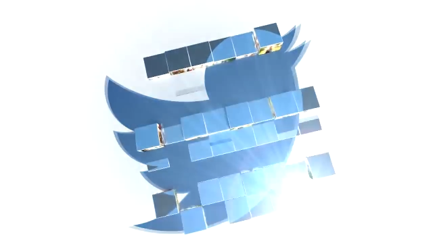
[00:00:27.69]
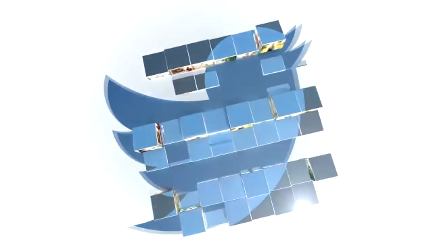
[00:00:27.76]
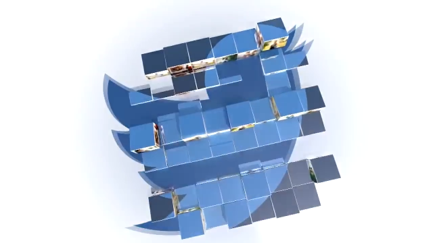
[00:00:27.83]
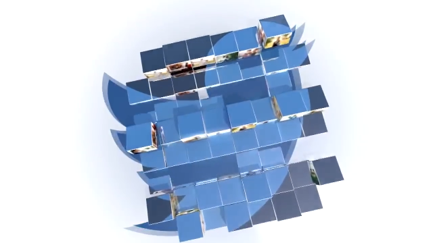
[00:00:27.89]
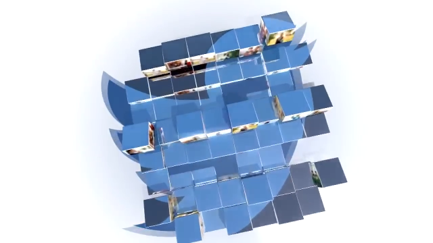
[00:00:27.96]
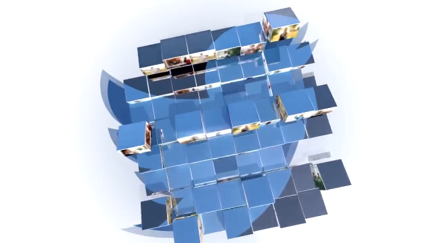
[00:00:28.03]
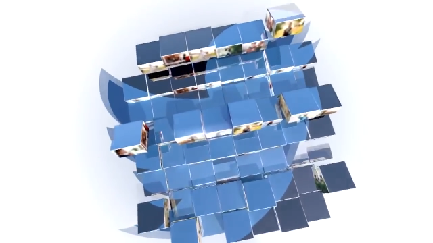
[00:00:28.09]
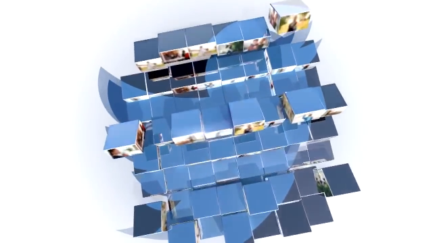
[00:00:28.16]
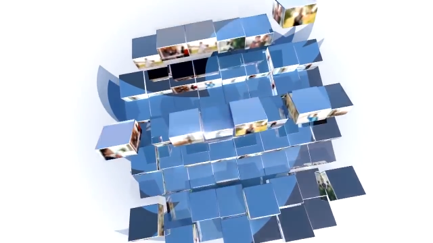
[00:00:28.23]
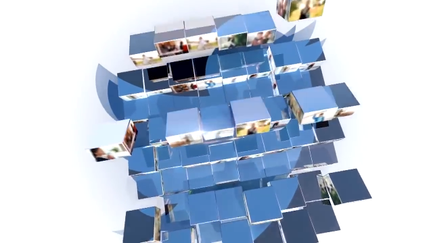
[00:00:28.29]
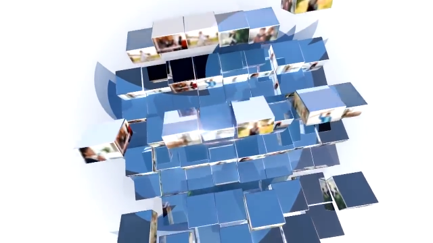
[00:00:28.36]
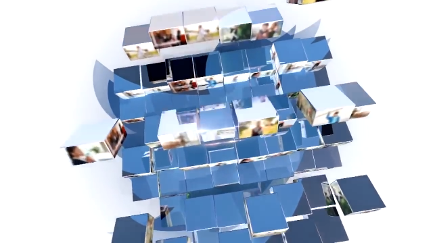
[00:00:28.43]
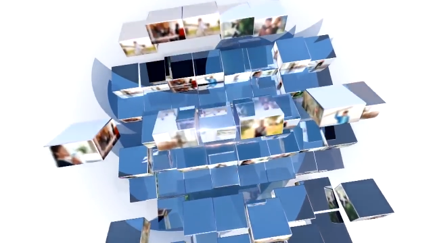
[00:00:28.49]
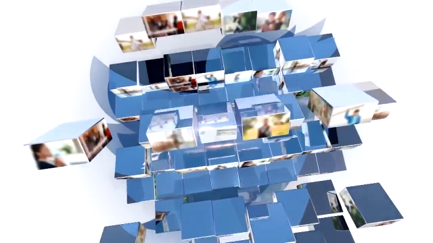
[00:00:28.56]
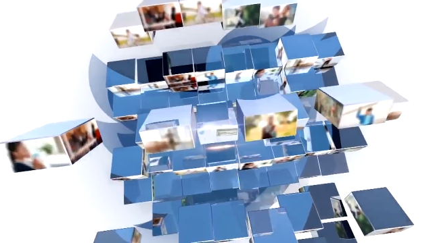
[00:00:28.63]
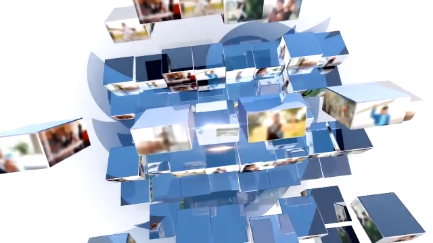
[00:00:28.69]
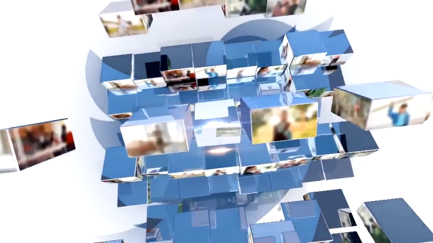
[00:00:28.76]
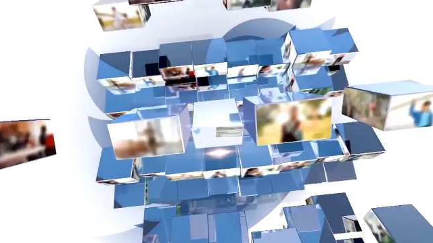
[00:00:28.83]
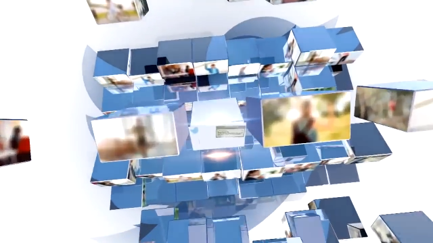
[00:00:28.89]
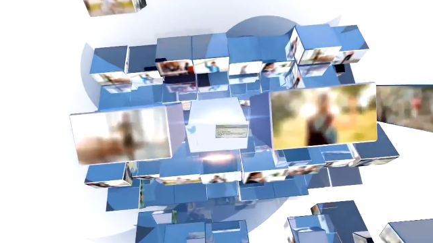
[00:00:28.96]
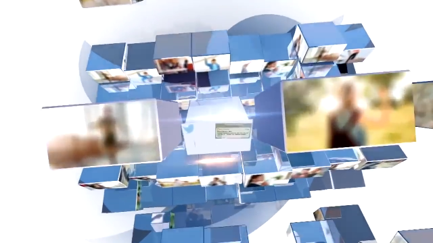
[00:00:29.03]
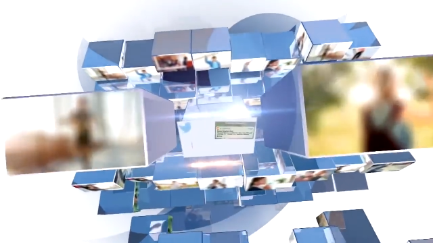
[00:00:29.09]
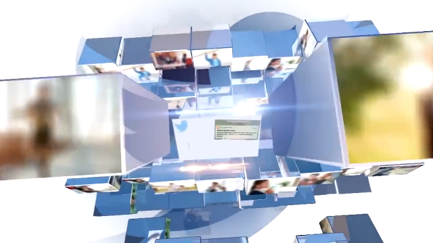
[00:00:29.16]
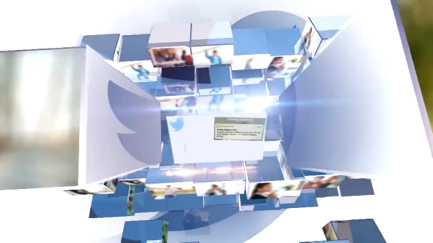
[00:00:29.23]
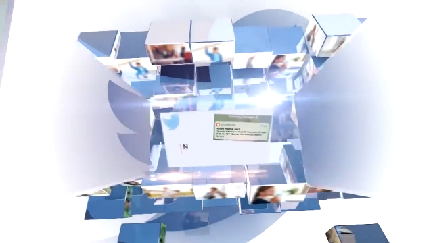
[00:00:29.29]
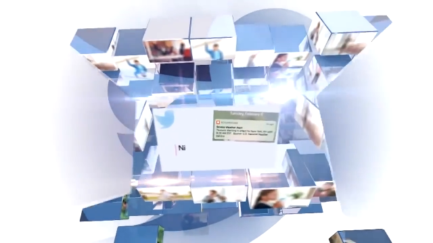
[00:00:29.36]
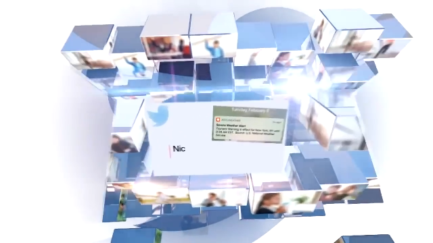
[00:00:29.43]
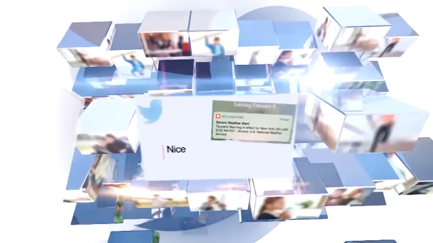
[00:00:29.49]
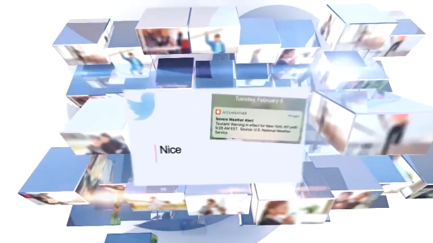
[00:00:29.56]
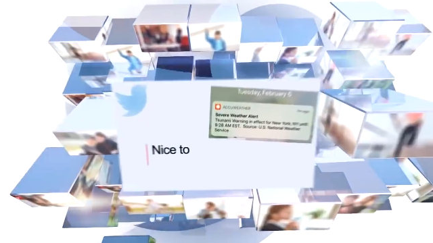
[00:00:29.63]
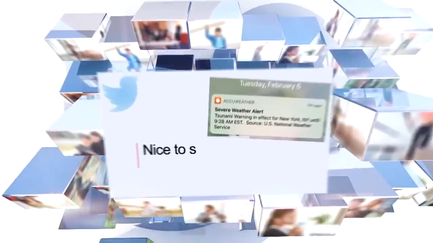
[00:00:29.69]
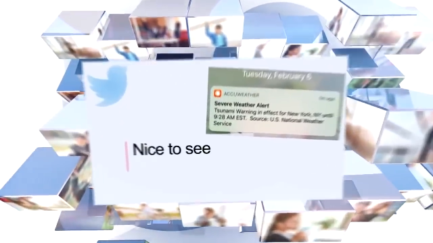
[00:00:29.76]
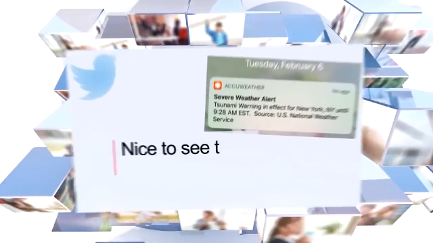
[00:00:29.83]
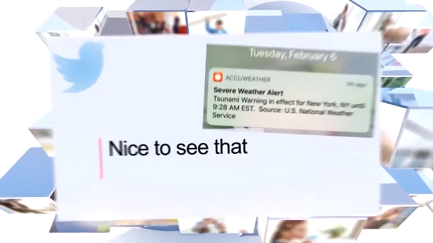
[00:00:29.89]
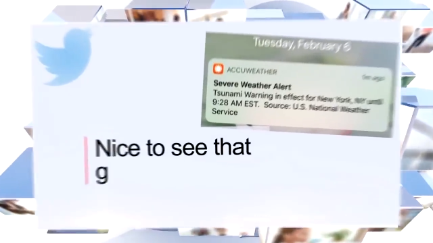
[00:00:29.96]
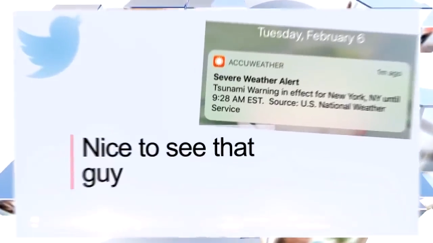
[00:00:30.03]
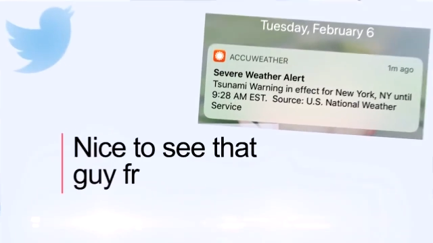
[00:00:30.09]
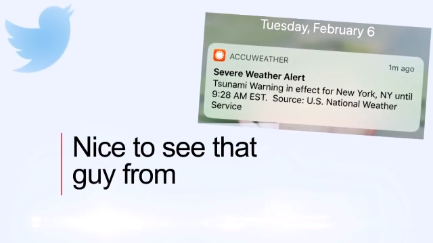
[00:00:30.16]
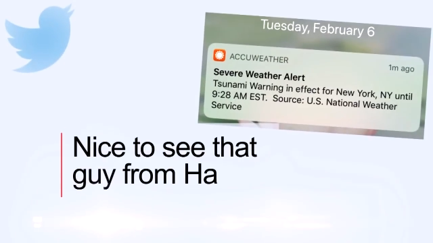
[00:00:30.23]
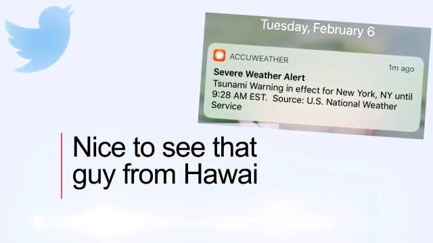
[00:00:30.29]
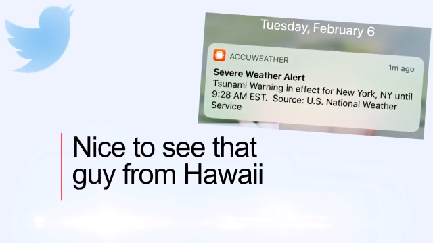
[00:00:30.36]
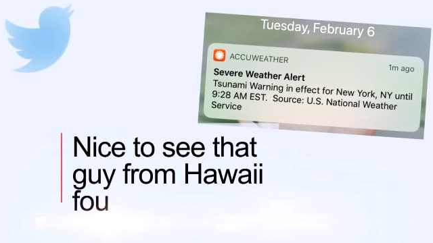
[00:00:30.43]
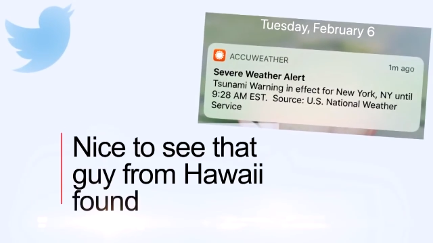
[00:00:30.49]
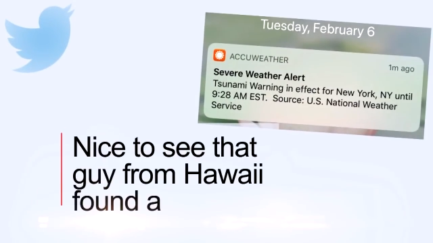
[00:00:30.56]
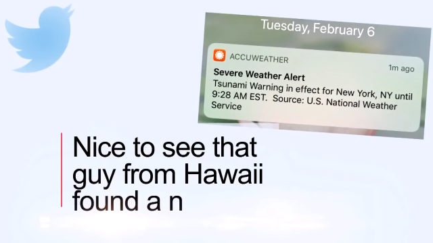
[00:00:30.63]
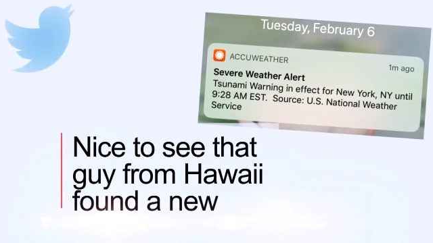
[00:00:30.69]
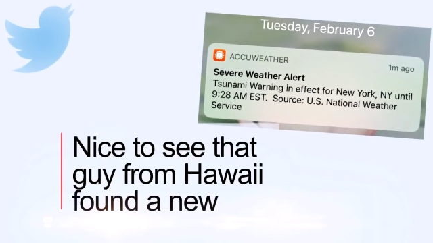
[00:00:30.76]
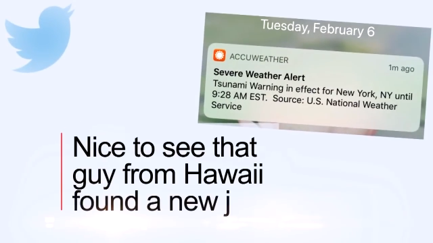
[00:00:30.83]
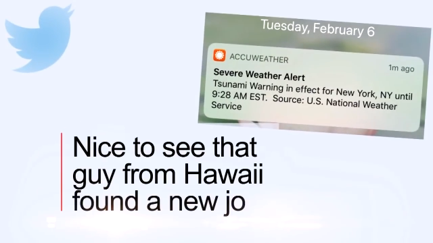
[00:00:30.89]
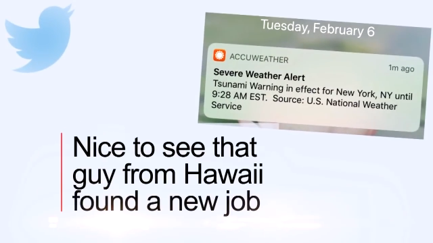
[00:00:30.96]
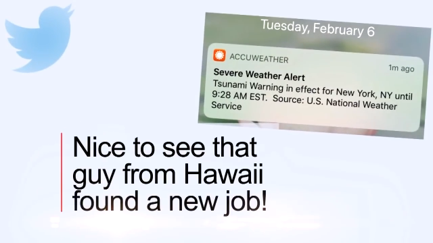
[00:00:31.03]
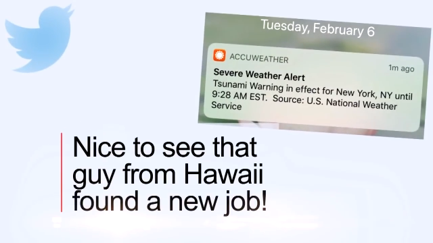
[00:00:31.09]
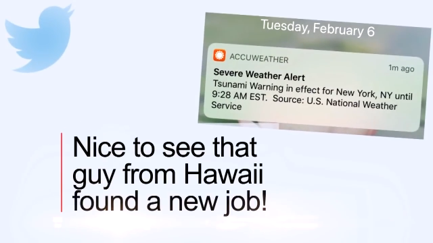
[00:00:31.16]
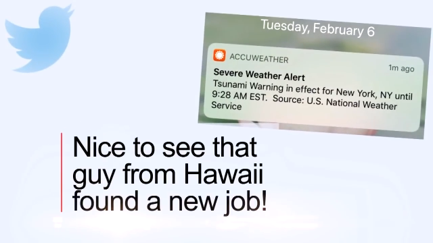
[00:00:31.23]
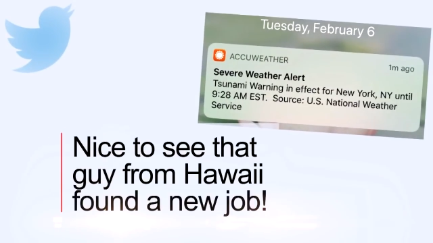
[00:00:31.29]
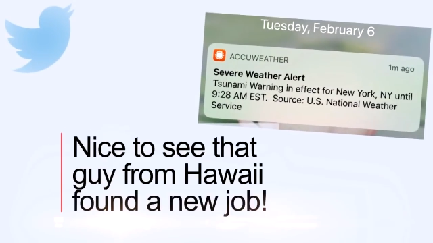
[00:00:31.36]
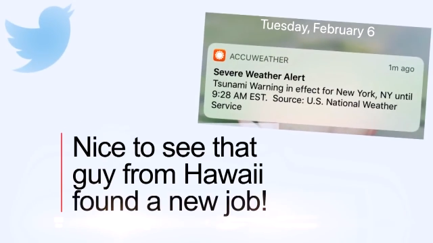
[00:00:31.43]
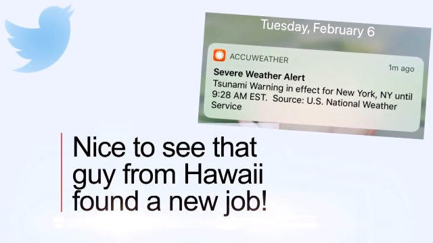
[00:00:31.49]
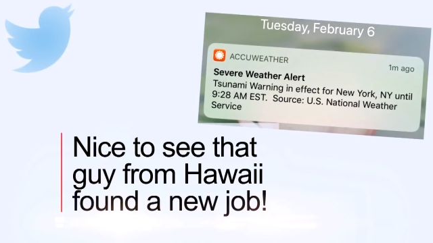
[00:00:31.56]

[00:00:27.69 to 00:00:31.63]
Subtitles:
No face is visible, so there are no lips to read.